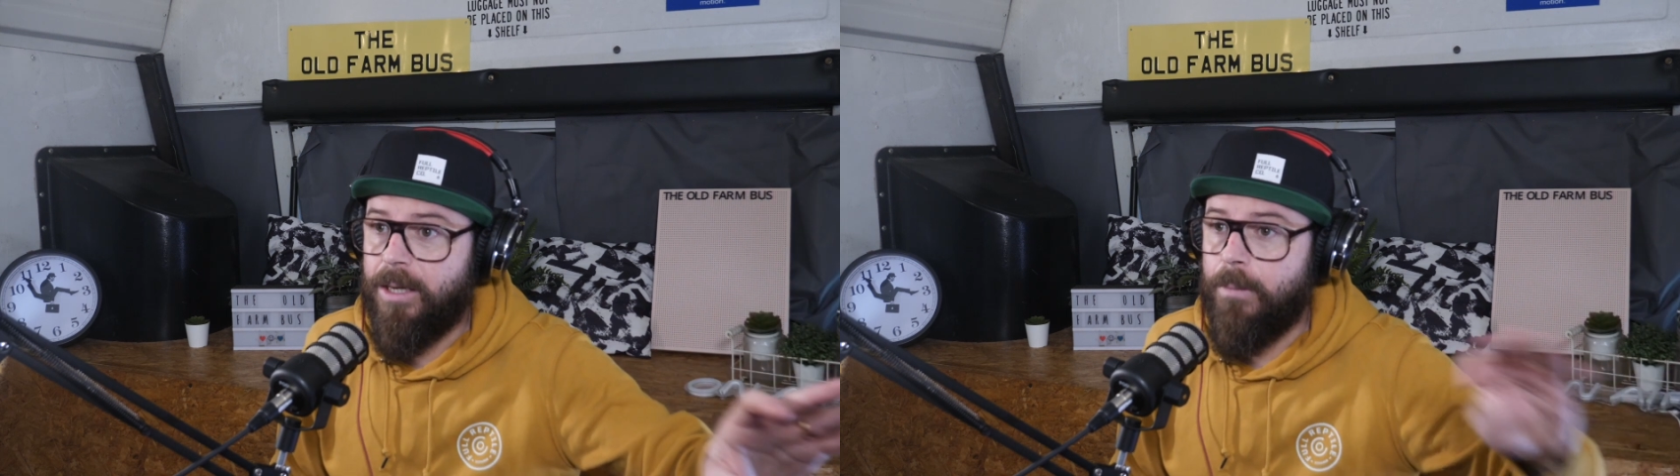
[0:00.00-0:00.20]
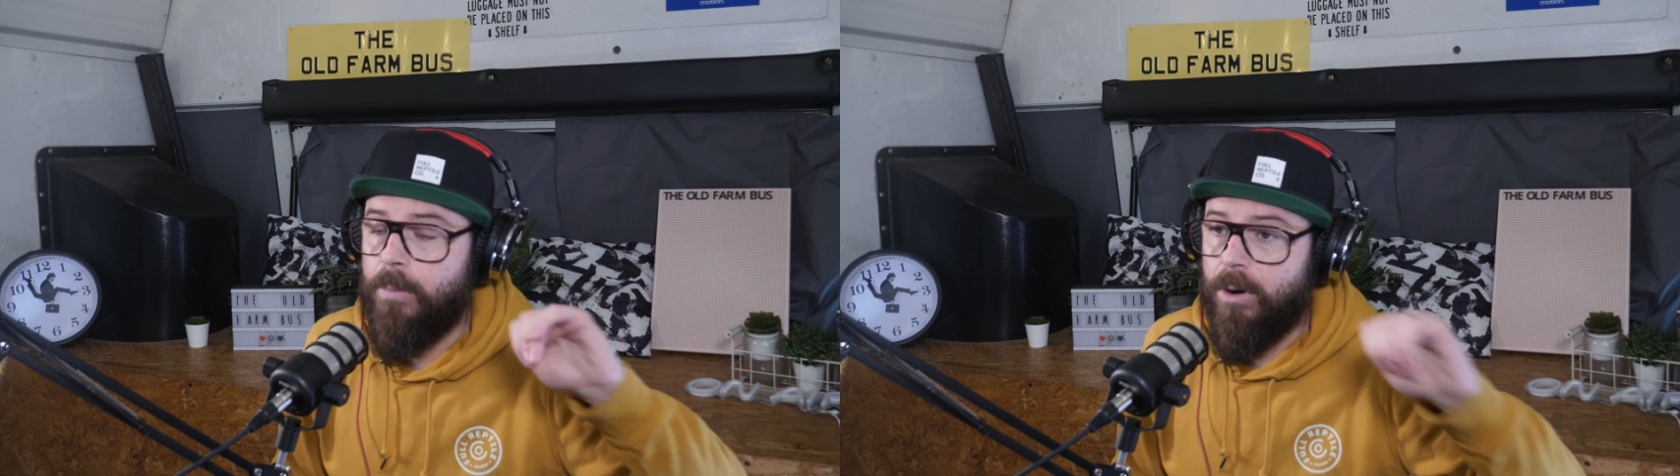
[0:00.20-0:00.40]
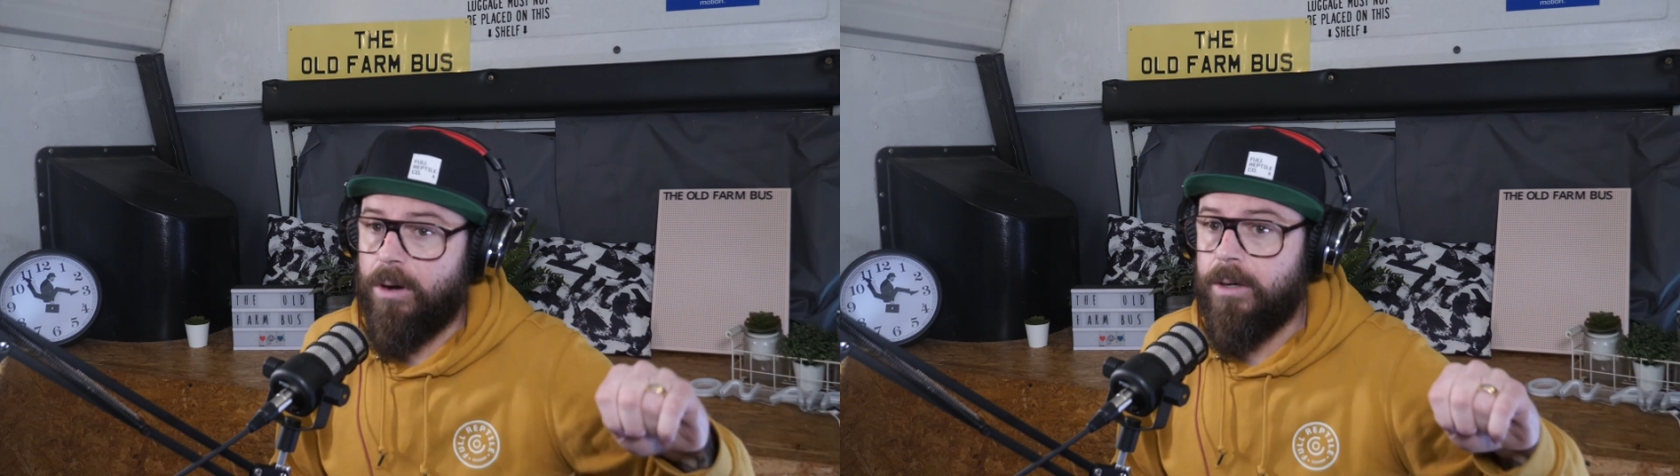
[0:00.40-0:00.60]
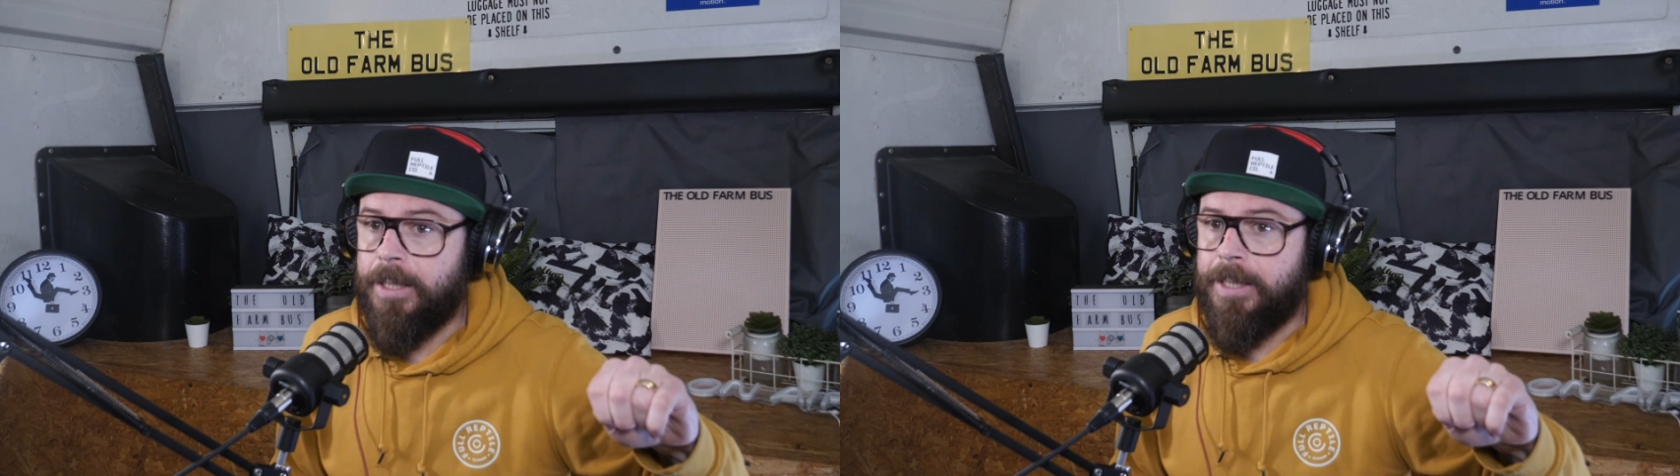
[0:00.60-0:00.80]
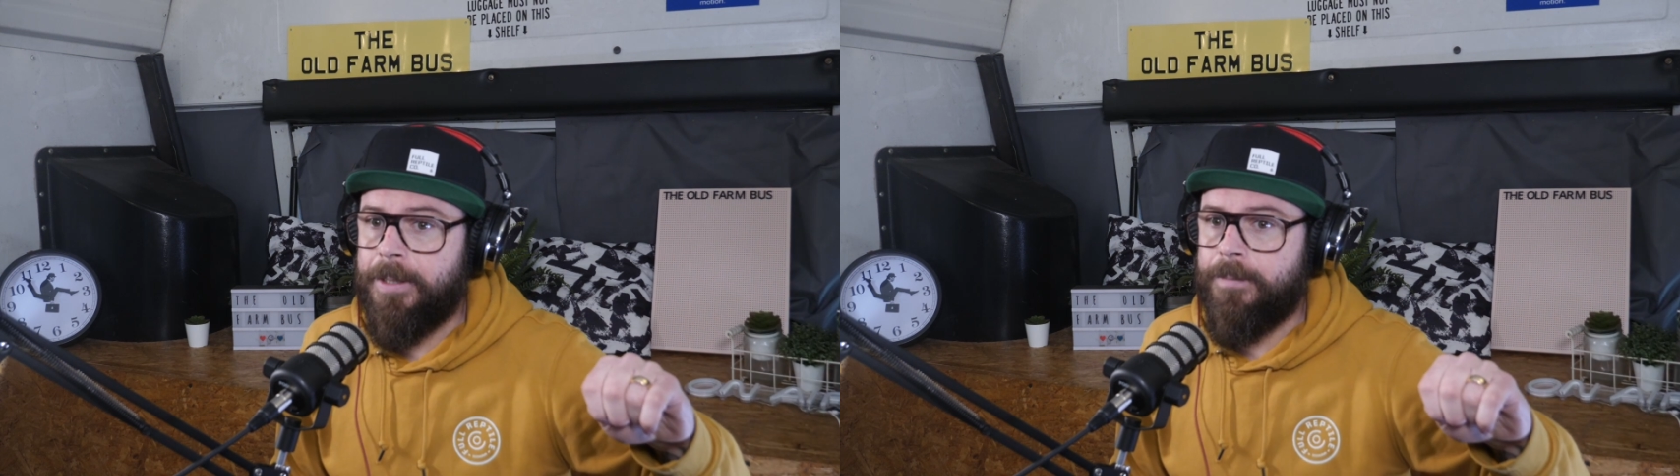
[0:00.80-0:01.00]
But
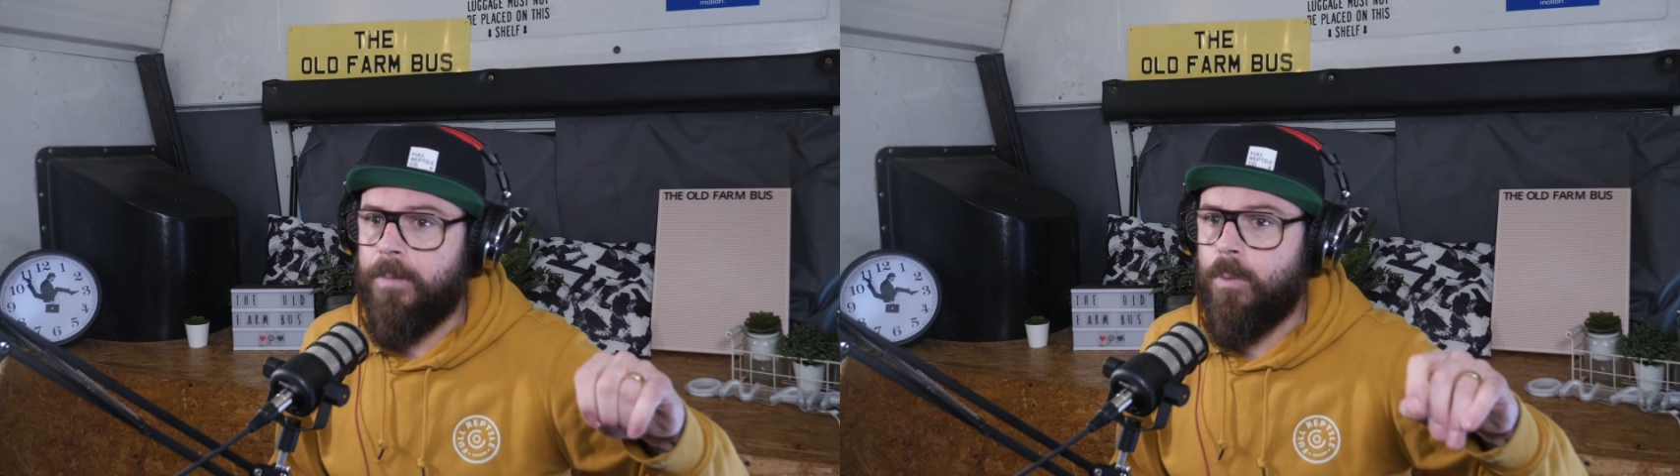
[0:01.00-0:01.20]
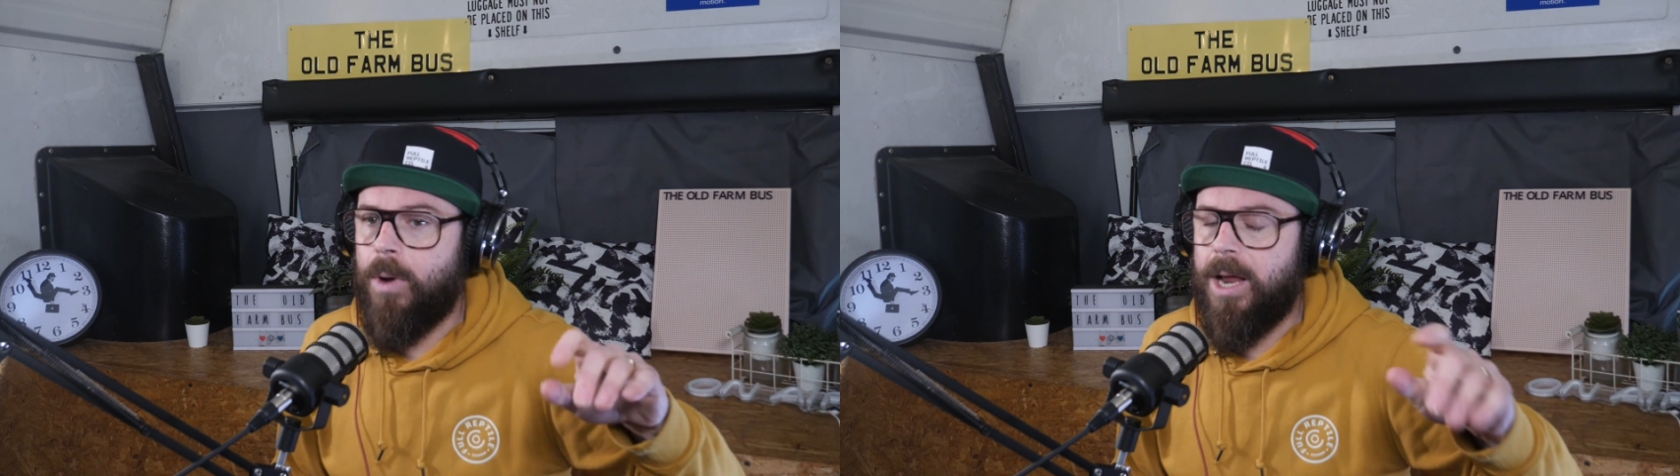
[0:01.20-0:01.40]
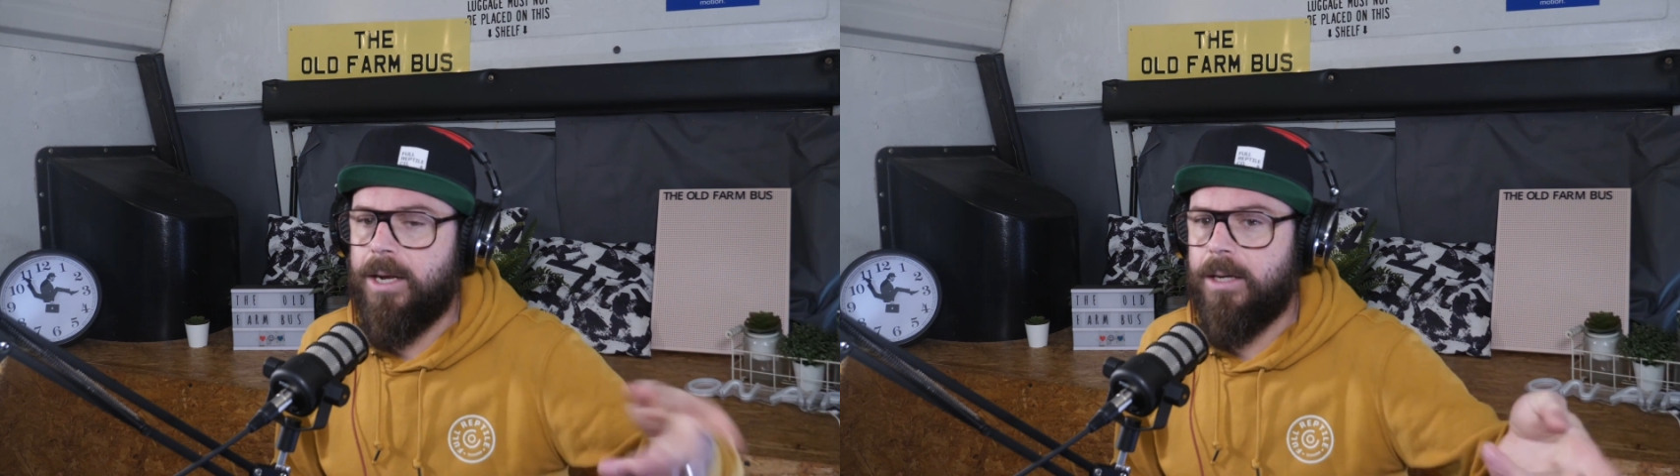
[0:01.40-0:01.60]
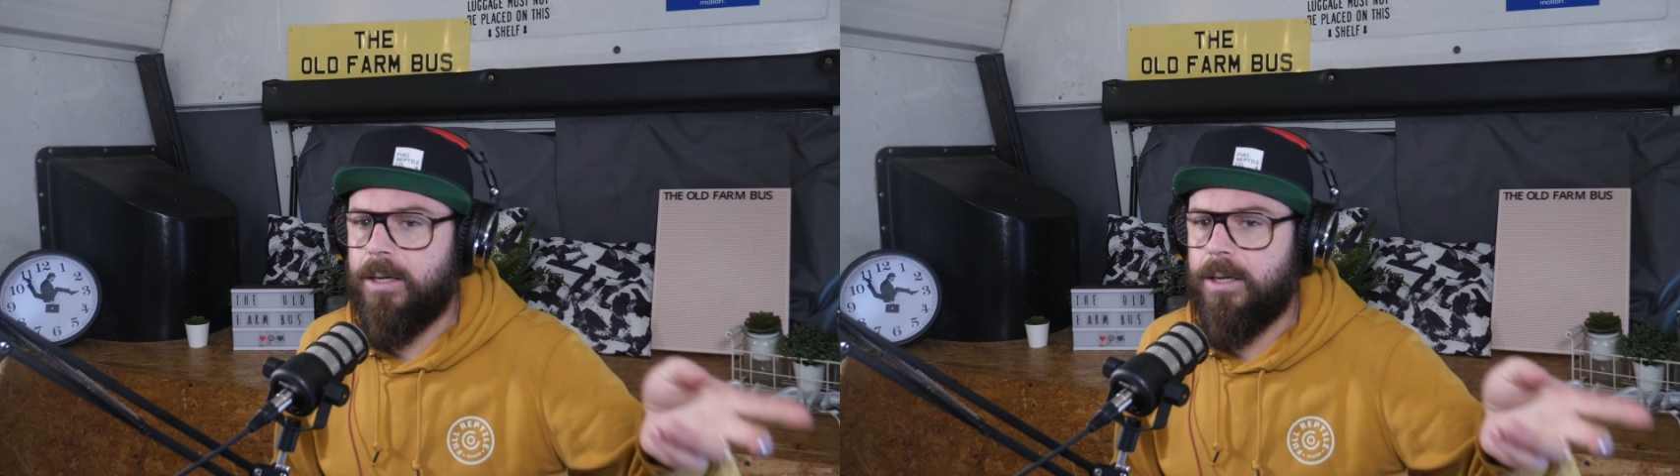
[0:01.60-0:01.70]
when